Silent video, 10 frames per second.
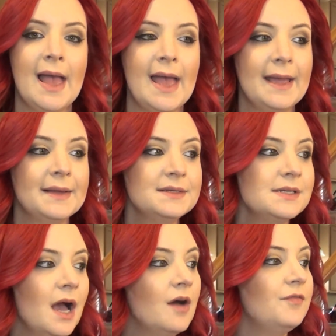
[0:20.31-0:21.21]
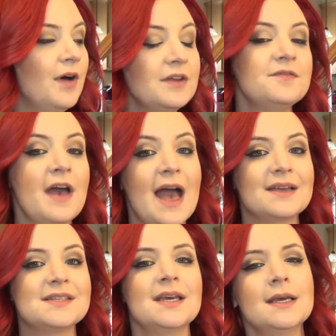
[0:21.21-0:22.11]
And fun
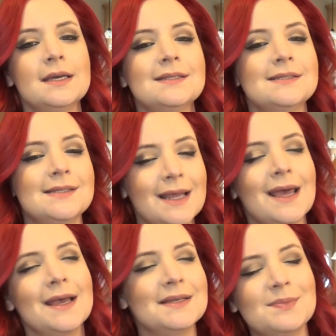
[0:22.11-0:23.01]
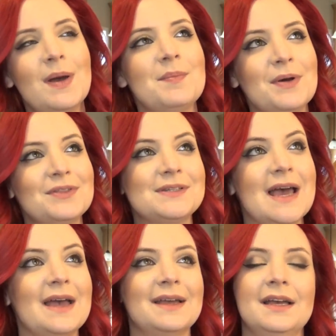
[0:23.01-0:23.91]
fact, today is my
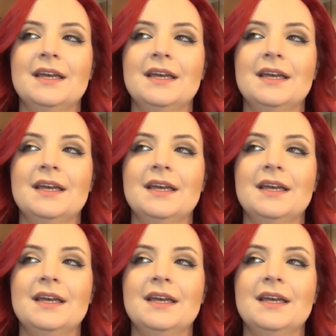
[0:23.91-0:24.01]
birthday.